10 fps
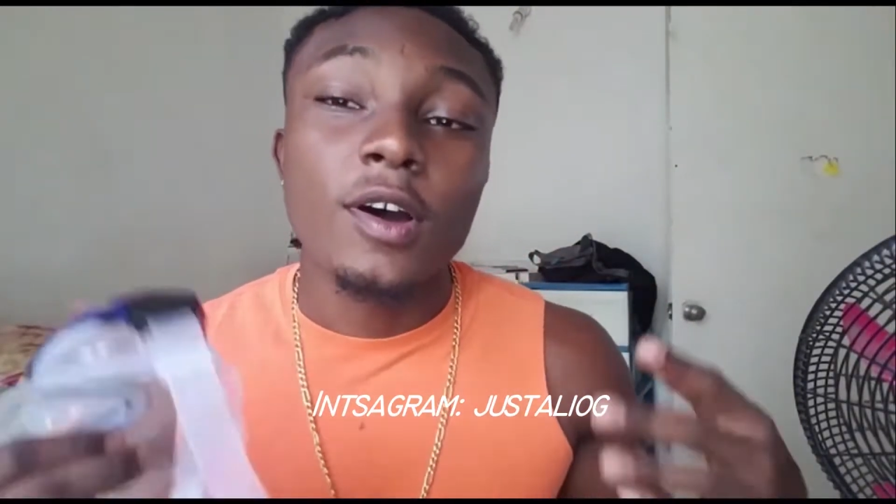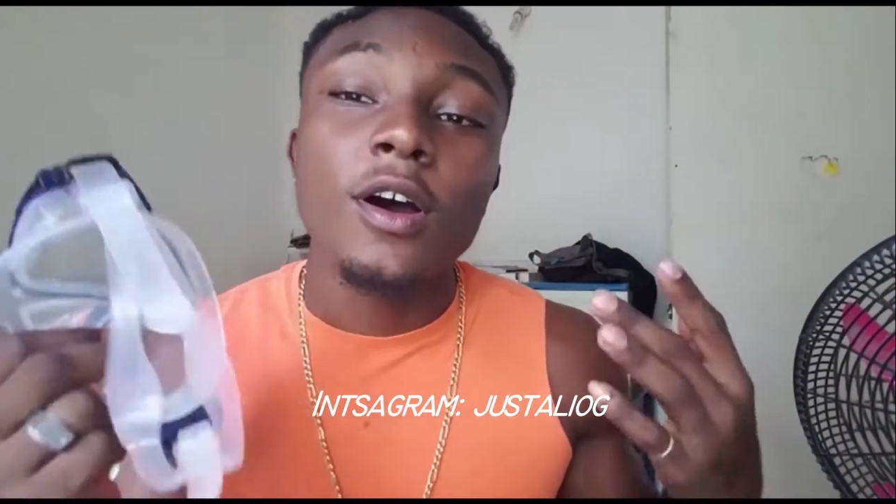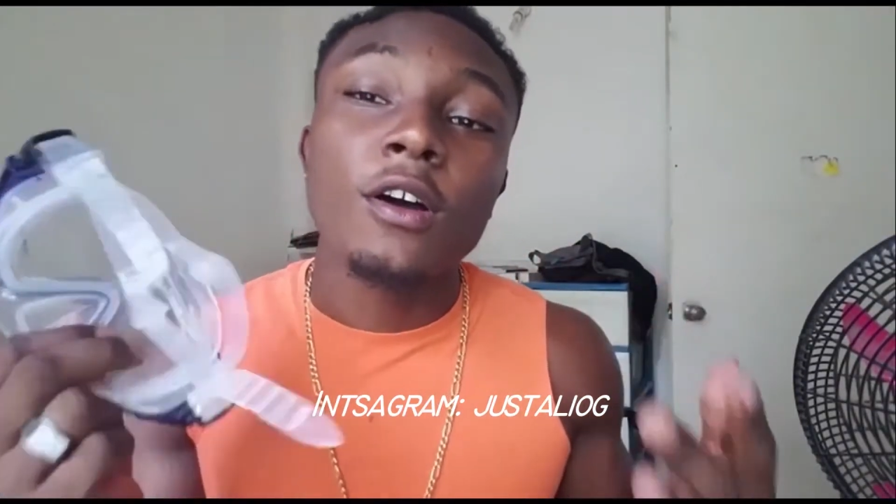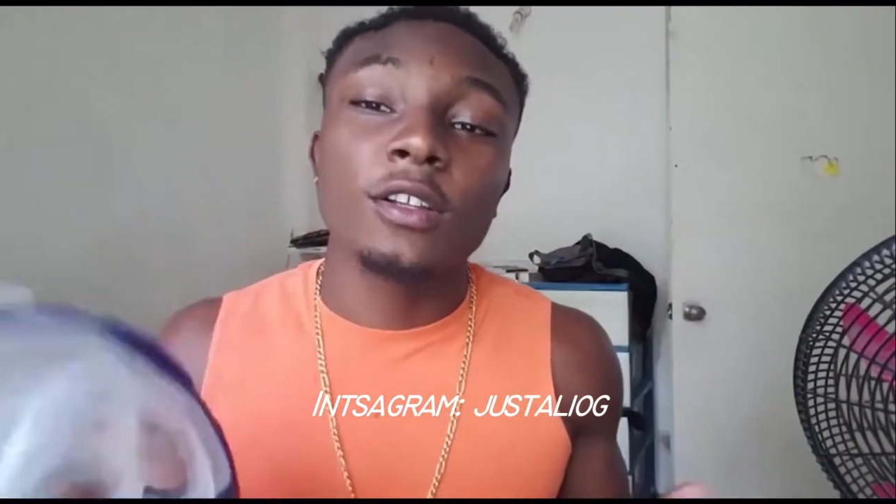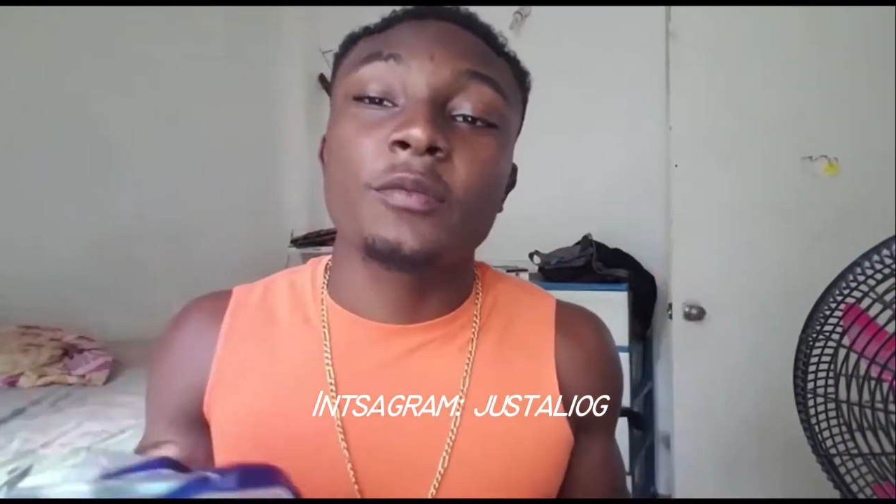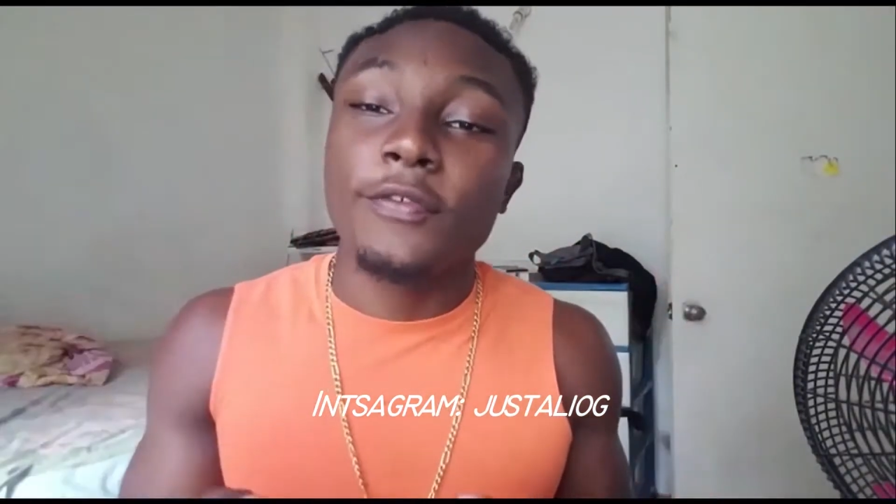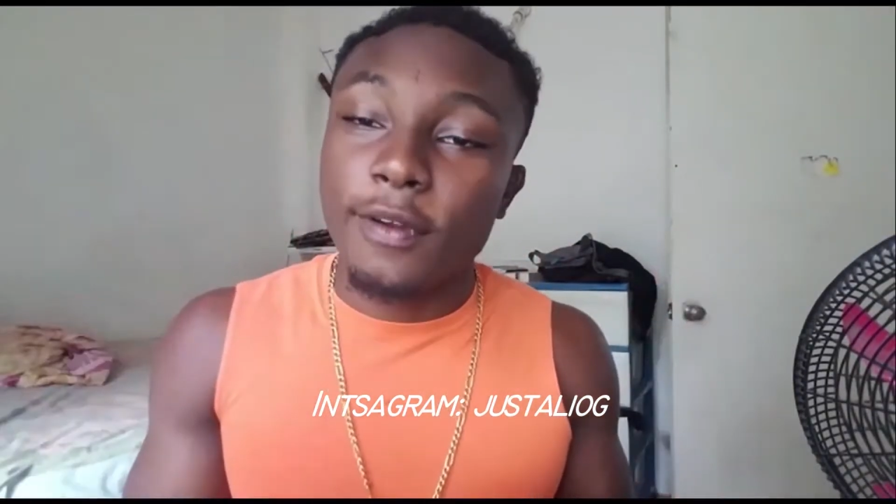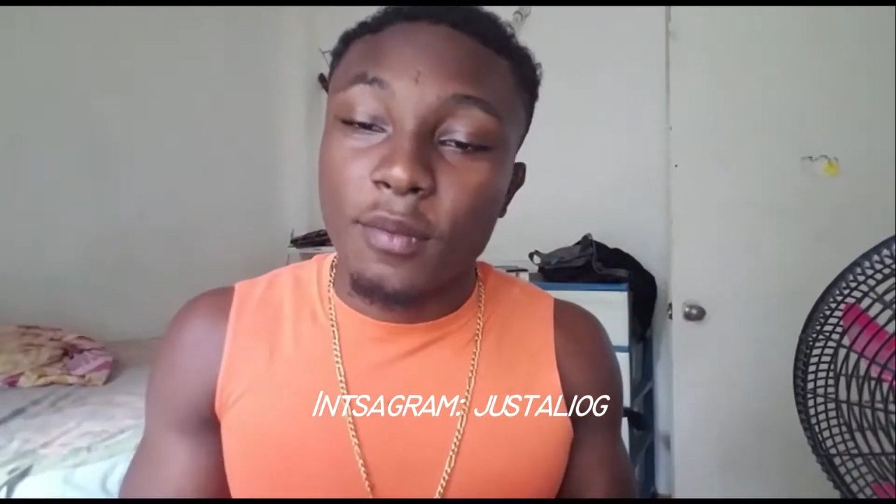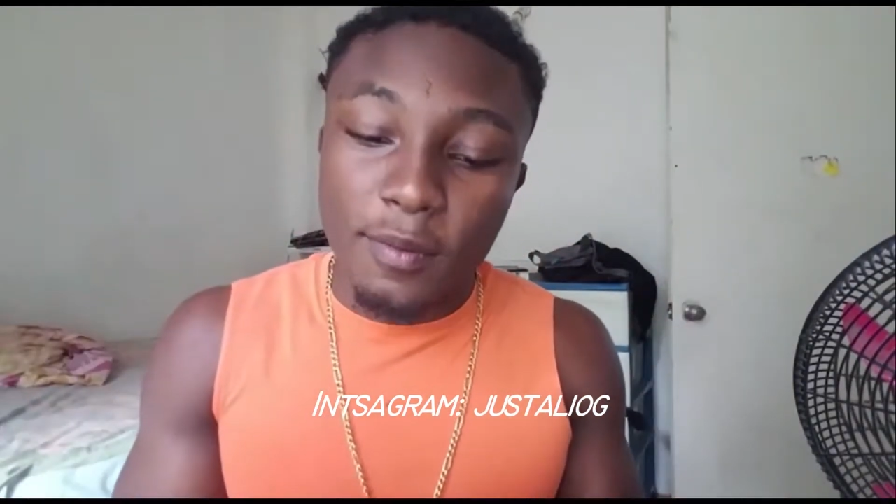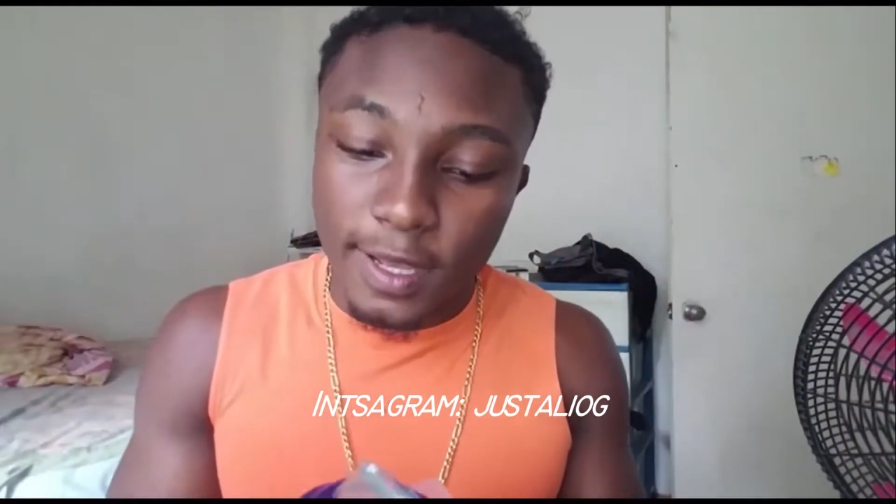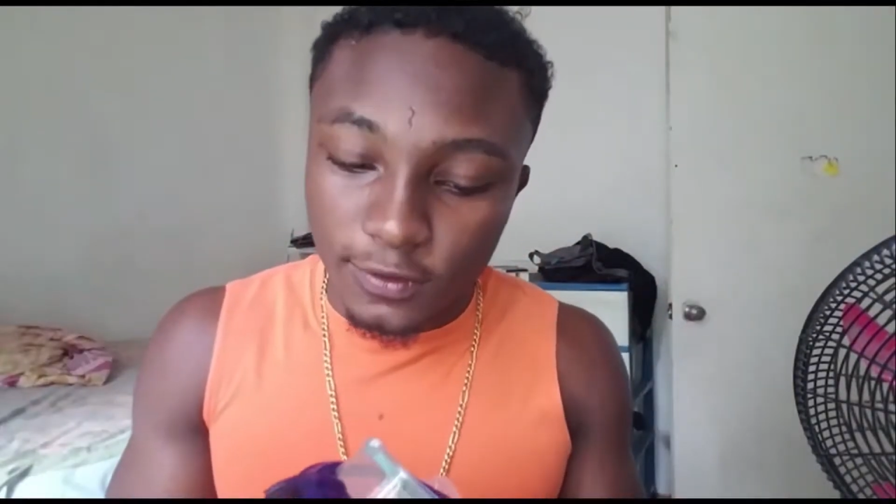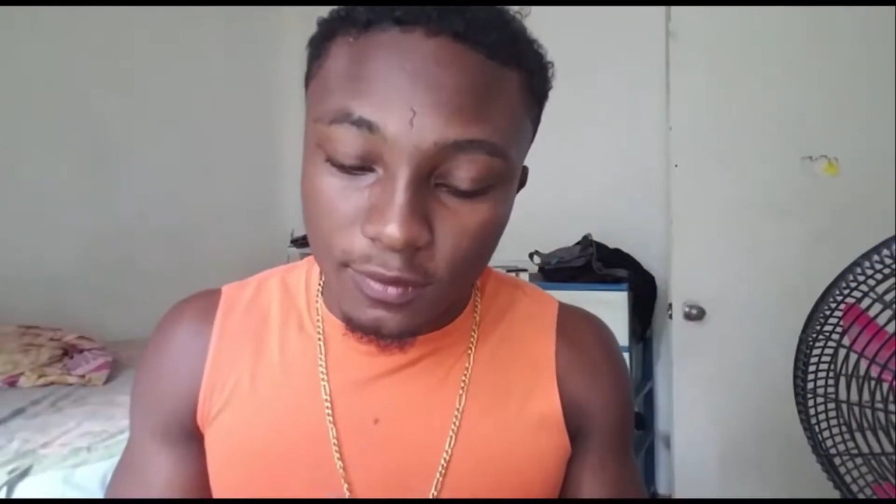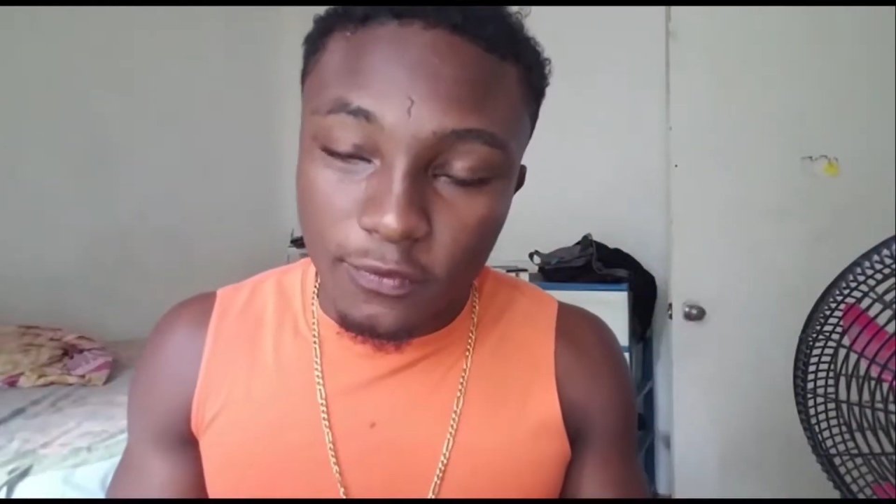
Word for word: how to prevent my mask from